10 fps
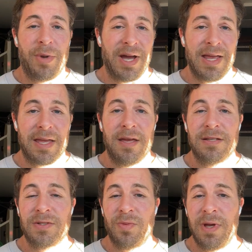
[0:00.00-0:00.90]
bike,
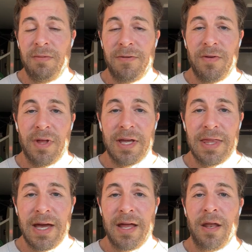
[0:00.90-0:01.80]
swim if you
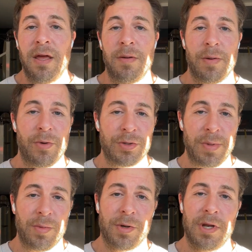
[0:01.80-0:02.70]
like that. But most
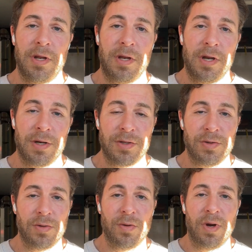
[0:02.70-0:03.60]
people are going to adhere
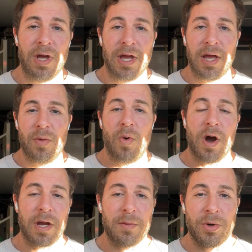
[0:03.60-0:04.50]
to a
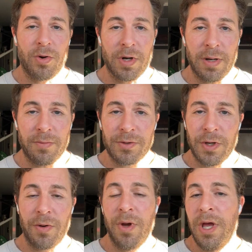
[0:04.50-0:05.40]
walking program.
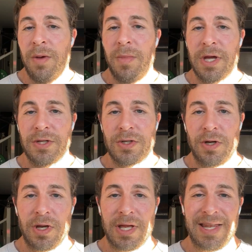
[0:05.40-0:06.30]
So, making sure
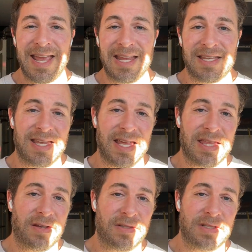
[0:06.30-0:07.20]
you get 8 to
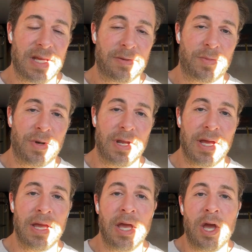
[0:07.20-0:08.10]
10,000 steps per
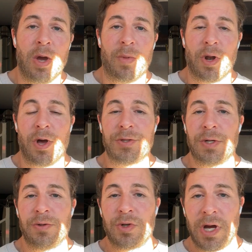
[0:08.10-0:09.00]
day, but
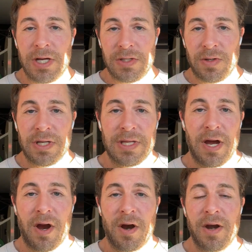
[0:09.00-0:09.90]
also trying to get
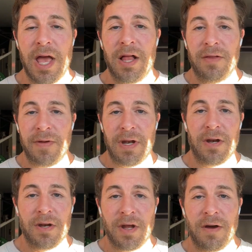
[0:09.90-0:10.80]
that heart
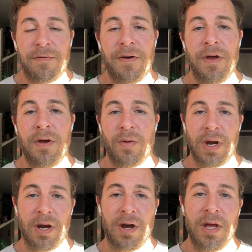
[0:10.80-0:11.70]
elevated enough
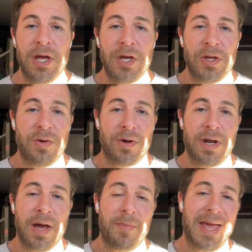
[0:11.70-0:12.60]
where you are
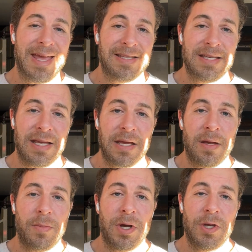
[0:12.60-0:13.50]
not panting,
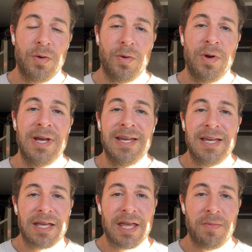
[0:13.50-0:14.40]
but you
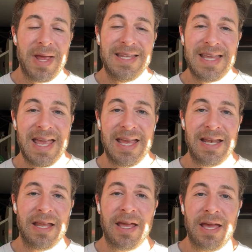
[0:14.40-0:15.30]
can
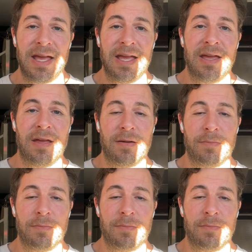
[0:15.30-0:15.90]
maintain a